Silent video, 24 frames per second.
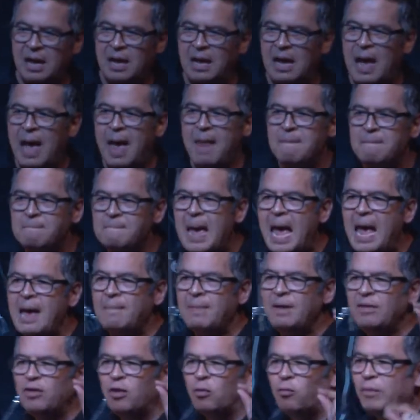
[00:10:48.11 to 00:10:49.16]
And
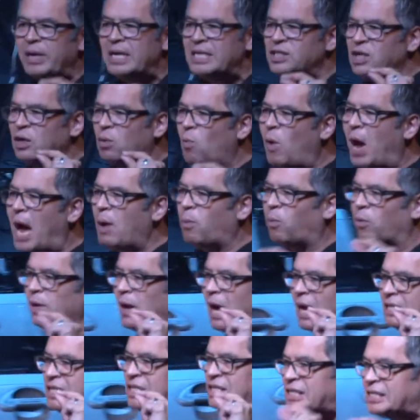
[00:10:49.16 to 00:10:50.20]
maybe the reason why we're
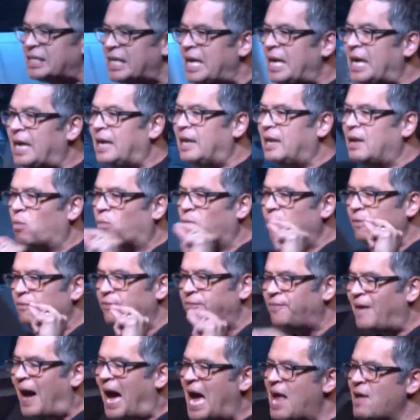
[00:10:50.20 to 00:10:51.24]
not seeing
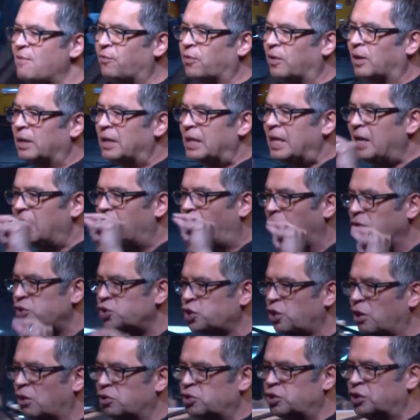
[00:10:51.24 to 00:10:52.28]
revival in our
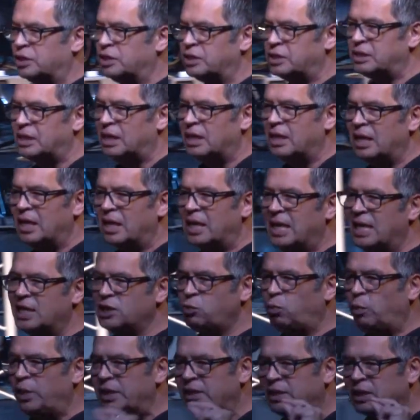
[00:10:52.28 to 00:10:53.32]
churches is
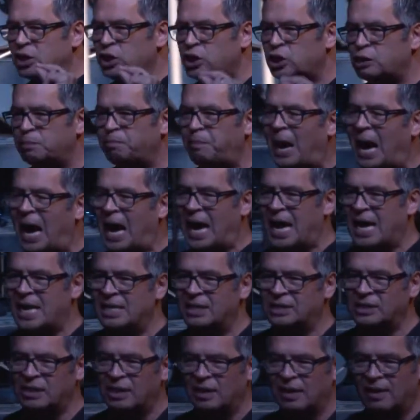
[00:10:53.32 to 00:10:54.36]
we
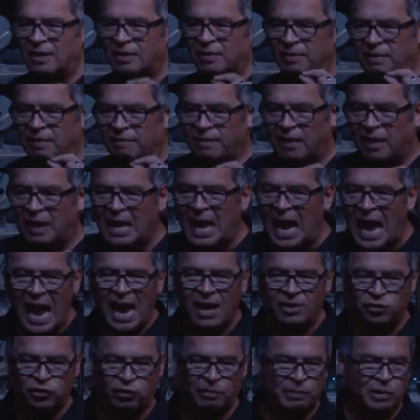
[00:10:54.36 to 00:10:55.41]
despise the very
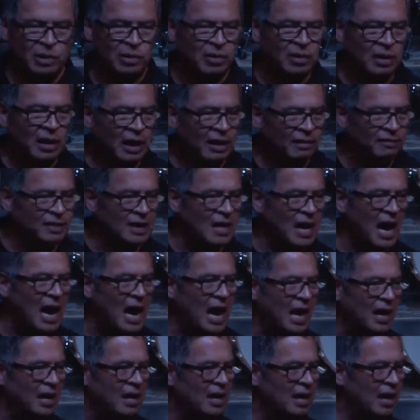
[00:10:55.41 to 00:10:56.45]
attribute of
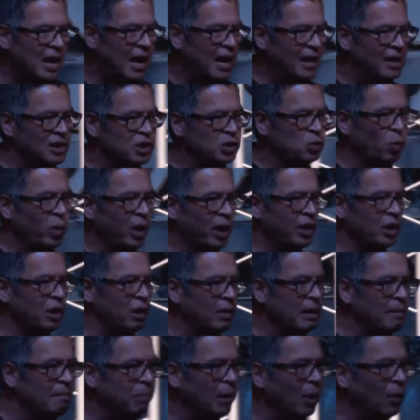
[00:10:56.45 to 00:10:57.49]
God, and it's where
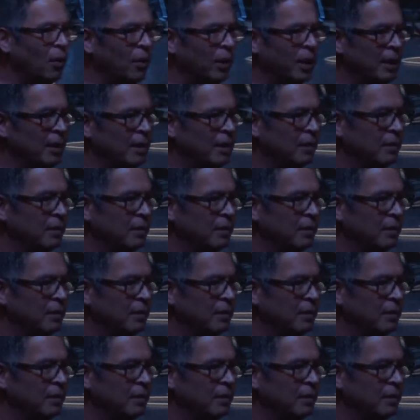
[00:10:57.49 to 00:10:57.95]
you're employed.